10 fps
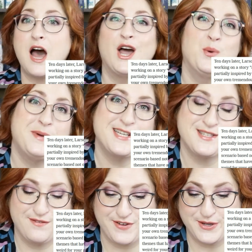I hope it
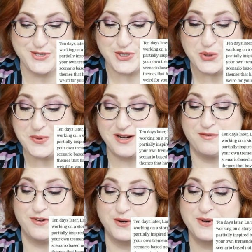doesn't feel too weird
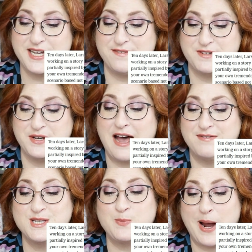for your gift to have
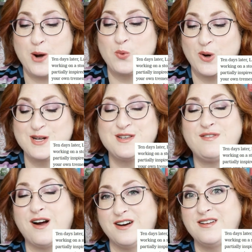inspired works of
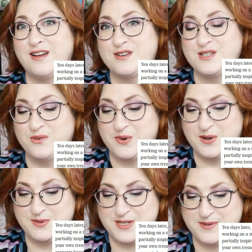art, Larson
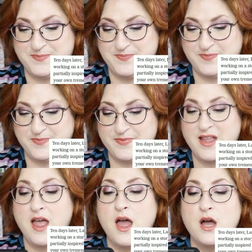wrote.
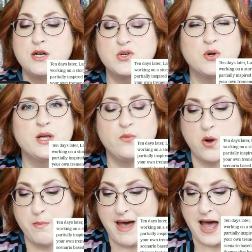Dorland
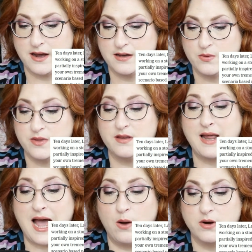wrote back within
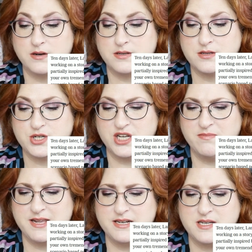hours. She
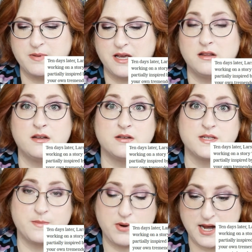admitted to being a little
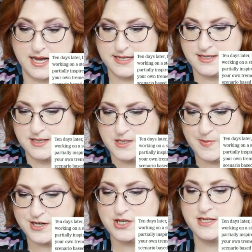surprised,
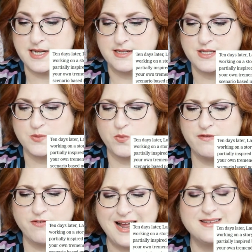especially since we're
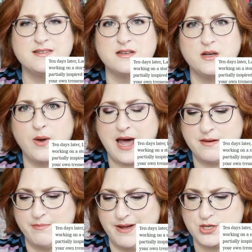friends and you
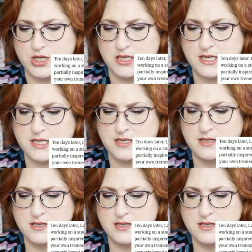hadn't mentioned it.